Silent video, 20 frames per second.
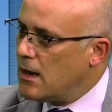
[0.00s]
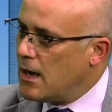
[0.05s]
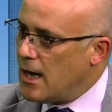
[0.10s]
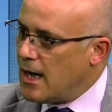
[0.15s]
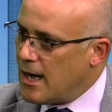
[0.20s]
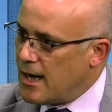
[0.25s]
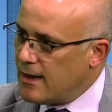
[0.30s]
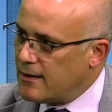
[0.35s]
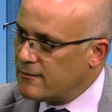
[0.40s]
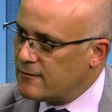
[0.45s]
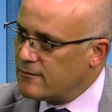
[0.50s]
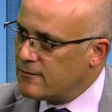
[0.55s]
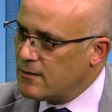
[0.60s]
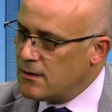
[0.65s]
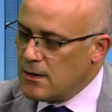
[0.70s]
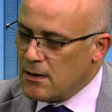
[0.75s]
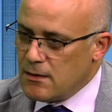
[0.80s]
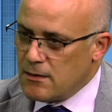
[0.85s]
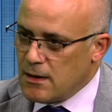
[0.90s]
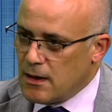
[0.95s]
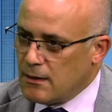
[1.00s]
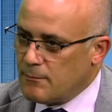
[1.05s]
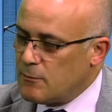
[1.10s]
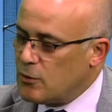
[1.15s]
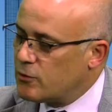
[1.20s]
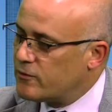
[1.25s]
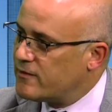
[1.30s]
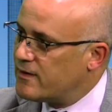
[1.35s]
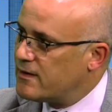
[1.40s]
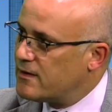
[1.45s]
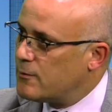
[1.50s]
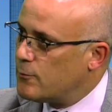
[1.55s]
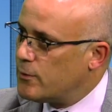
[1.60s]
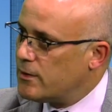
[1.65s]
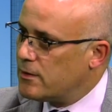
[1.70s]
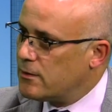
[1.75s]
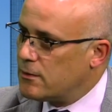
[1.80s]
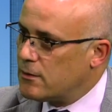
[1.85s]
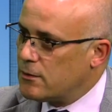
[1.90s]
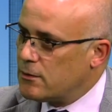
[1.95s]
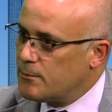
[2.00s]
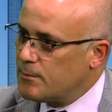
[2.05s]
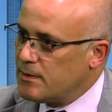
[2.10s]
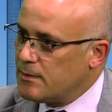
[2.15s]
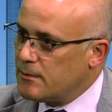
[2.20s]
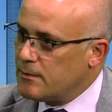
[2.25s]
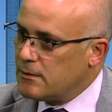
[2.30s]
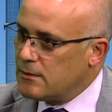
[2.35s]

As now, I'm not saying that we're going to be